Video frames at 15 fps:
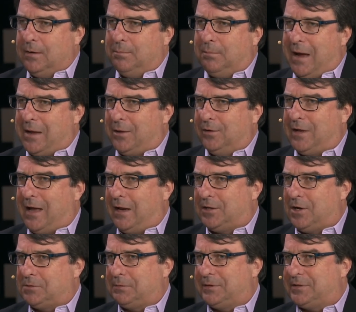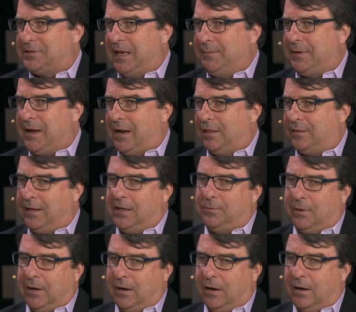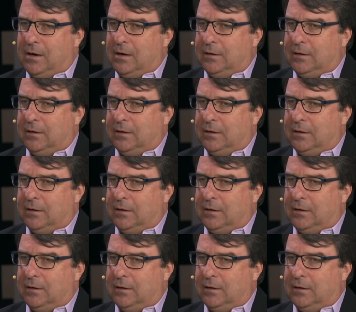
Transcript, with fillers: Michael kind of talks about the same kind of thing where,